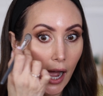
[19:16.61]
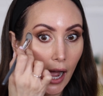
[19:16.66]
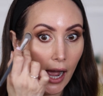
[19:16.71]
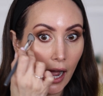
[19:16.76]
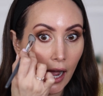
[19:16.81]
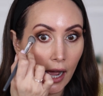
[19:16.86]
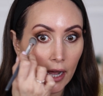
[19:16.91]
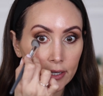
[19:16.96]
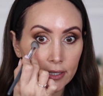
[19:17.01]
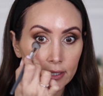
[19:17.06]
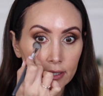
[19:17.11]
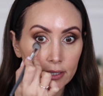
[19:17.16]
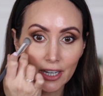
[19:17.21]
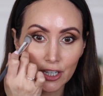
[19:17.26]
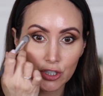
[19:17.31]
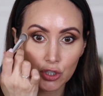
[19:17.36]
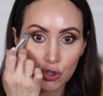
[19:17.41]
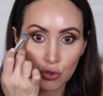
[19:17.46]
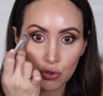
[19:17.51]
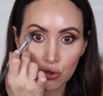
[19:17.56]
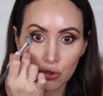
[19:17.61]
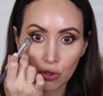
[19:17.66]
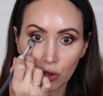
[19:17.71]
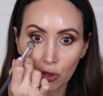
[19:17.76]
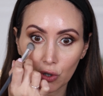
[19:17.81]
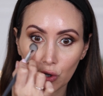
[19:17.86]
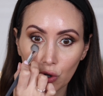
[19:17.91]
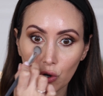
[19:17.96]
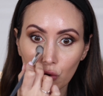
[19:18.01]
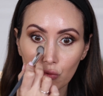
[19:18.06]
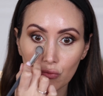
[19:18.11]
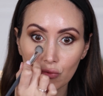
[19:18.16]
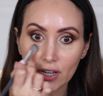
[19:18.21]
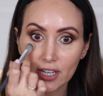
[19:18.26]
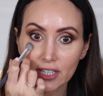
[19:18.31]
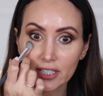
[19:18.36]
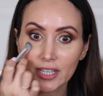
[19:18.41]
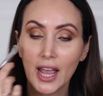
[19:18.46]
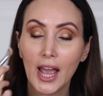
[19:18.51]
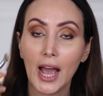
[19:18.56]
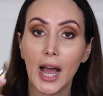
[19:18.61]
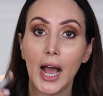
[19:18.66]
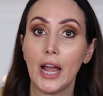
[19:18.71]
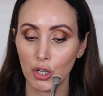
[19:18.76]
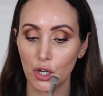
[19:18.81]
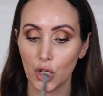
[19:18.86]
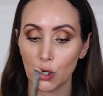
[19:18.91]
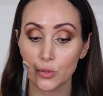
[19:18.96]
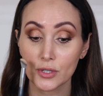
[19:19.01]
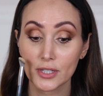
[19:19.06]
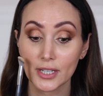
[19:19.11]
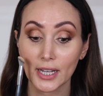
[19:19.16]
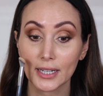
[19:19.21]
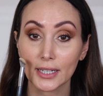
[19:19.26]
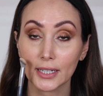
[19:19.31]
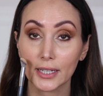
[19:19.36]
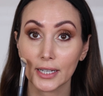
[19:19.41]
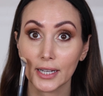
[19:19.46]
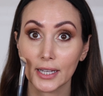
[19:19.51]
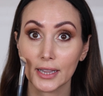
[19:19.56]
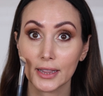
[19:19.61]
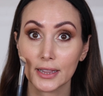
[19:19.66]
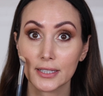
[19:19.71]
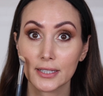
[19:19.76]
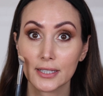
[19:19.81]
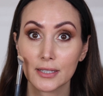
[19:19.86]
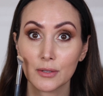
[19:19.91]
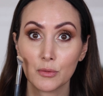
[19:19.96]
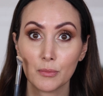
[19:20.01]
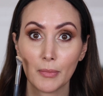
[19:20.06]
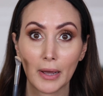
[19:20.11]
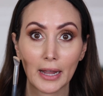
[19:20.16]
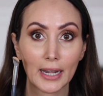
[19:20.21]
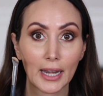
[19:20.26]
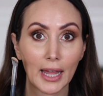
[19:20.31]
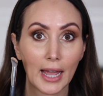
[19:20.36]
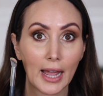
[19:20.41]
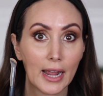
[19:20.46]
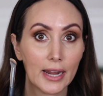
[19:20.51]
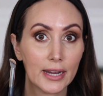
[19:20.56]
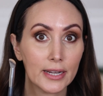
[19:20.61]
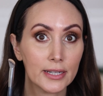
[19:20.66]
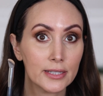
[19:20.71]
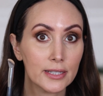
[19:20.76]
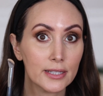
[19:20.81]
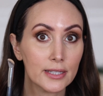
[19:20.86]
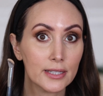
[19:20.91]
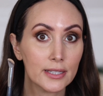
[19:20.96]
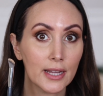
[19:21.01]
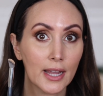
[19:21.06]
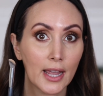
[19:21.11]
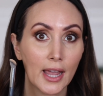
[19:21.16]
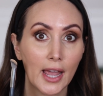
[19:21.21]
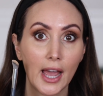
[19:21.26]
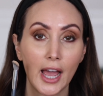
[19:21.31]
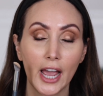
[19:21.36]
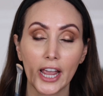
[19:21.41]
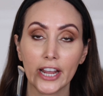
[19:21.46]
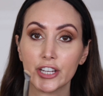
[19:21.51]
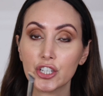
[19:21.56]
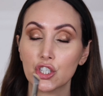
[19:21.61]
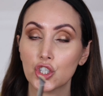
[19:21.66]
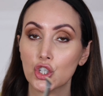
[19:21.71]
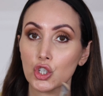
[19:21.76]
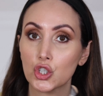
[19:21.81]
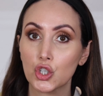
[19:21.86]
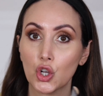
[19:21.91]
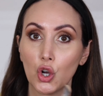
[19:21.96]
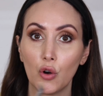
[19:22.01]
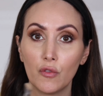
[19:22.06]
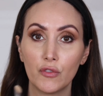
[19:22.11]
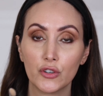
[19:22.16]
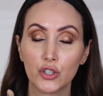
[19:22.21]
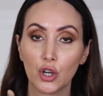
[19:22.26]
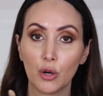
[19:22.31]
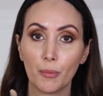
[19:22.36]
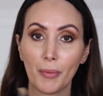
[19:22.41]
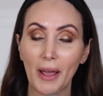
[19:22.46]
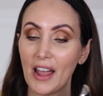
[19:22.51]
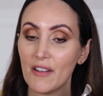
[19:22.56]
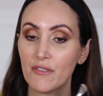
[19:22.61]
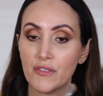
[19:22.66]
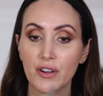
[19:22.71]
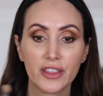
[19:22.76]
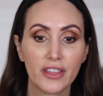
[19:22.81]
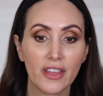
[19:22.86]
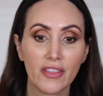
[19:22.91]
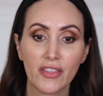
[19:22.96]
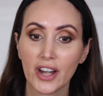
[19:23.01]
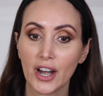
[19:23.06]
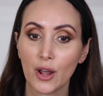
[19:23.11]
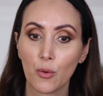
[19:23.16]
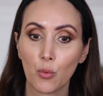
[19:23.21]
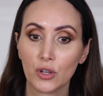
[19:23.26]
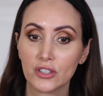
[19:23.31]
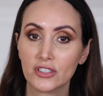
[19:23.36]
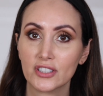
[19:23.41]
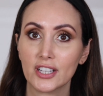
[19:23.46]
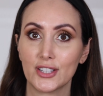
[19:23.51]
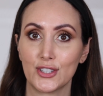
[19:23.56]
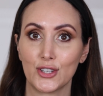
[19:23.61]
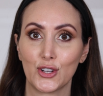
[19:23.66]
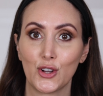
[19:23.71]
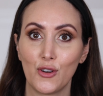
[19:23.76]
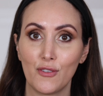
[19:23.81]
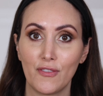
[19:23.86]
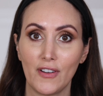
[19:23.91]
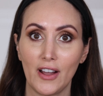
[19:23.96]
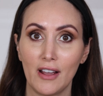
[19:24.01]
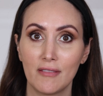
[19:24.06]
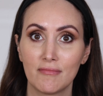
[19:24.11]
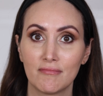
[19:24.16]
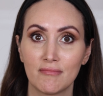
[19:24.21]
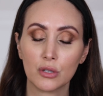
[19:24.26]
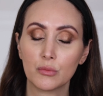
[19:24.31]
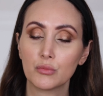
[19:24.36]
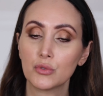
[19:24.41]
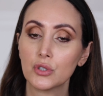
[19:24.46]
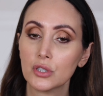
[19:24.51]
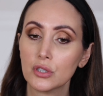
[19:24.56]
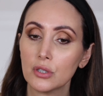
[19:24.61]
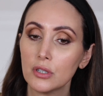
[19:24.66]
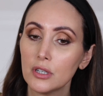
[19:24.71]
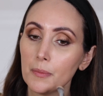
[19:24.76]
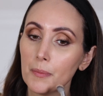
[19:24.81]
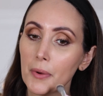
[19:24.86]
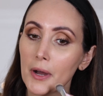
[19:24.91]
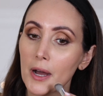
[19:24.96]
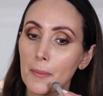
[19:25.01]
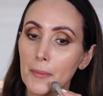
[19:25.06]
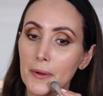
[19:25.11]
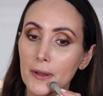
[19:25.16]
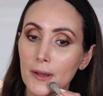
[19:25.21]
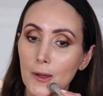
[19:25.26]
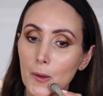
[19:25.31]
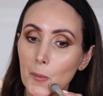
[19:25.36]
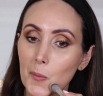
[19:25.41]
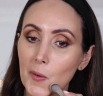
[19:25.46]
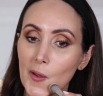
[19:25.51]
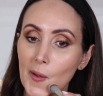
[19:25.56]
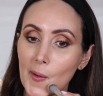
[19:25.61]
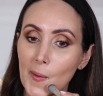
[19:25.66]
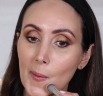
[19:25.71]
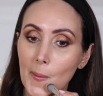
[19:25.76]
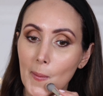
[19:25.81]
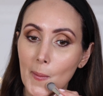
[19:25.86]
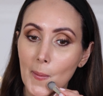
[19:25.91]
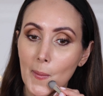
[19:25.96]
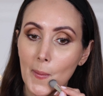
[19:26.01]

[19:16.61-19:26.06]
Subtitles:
and it doesn't crease. No settling into my lines. It's just covered up everything that I want it to cover. So I'm just going to pop a little bit